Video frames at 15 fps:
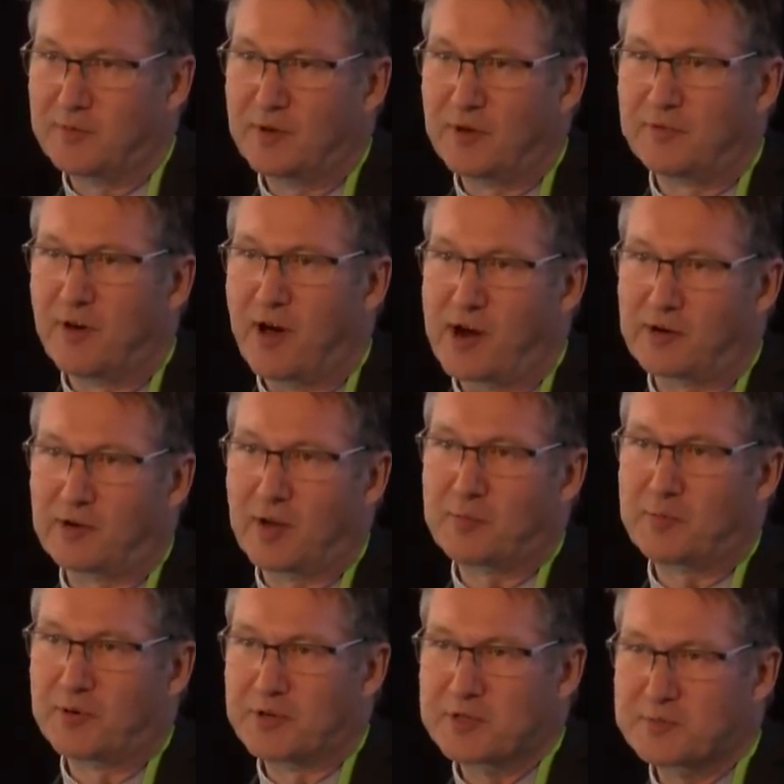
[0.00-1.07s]
a, viral
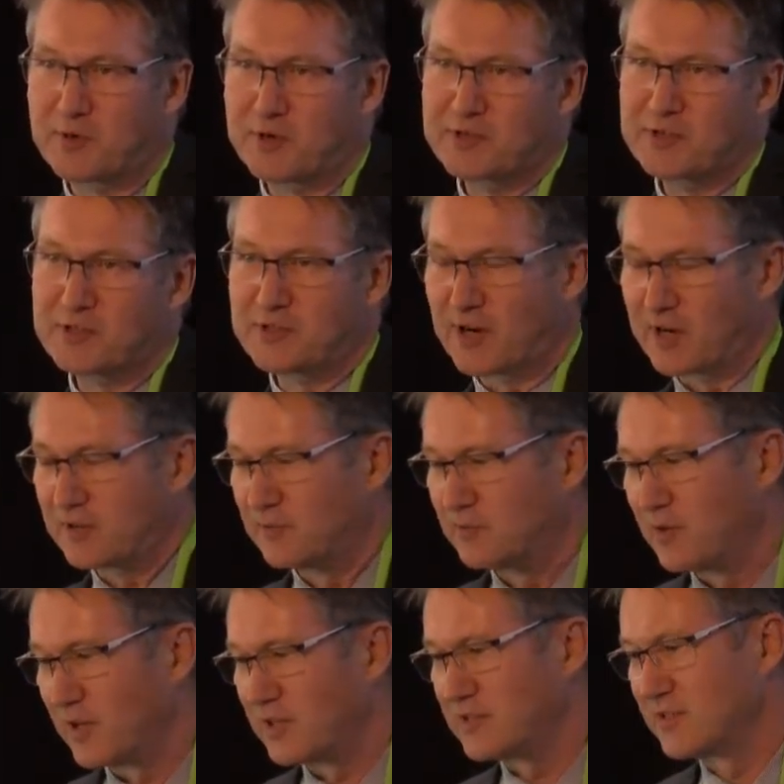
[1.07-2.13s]
upper respiratory tract
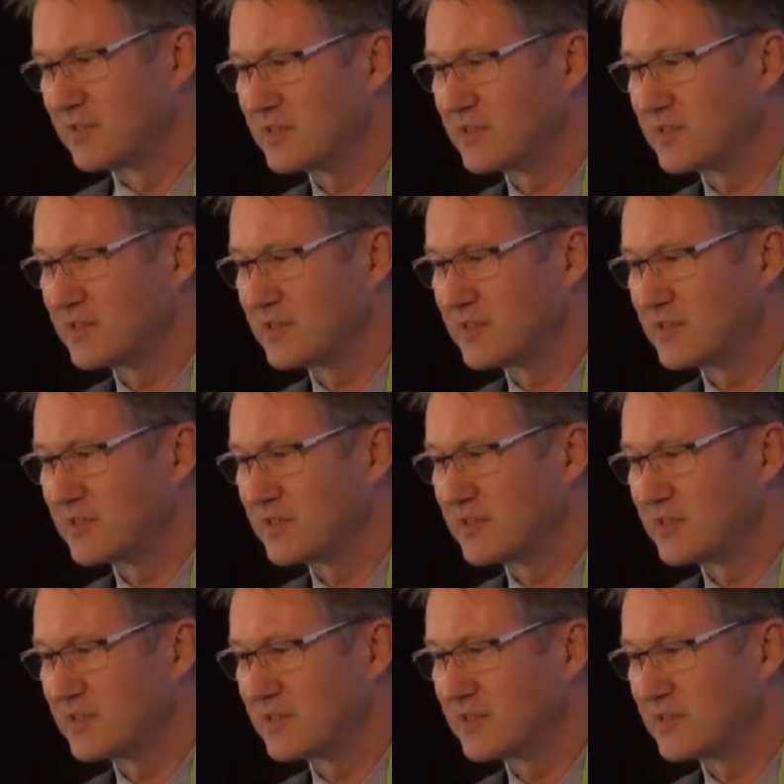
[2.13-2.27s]
infection